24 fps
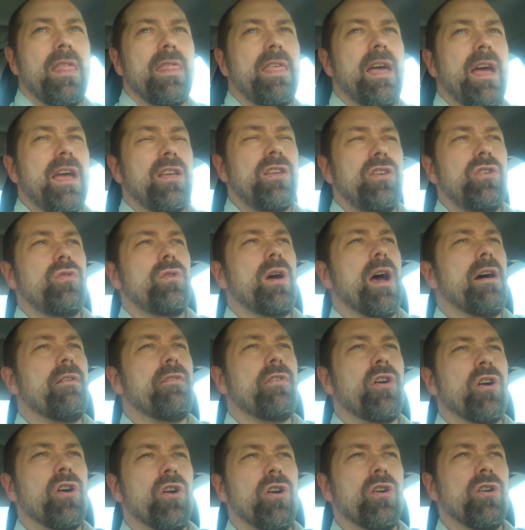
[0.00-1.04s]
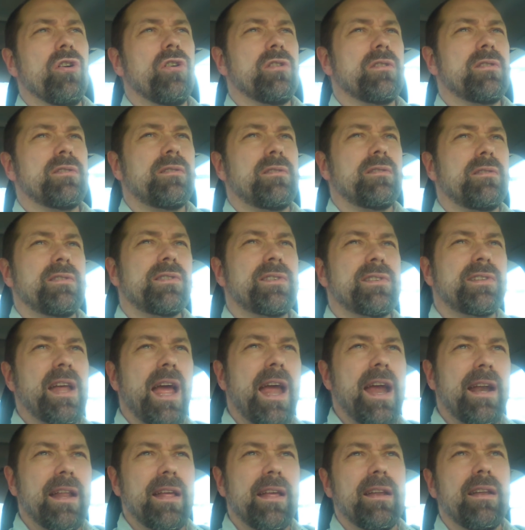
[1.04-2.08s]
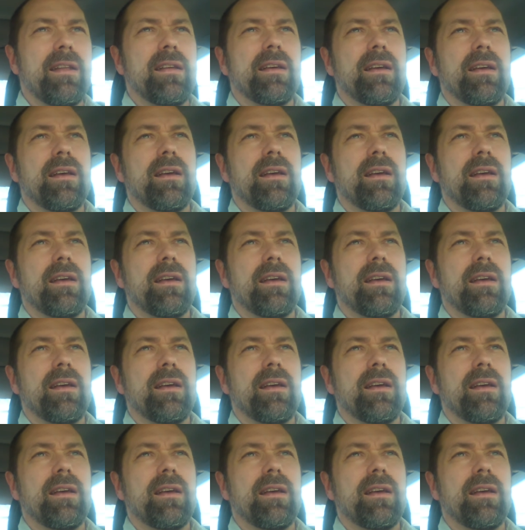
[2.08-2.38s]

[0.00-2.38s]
that you have heard stated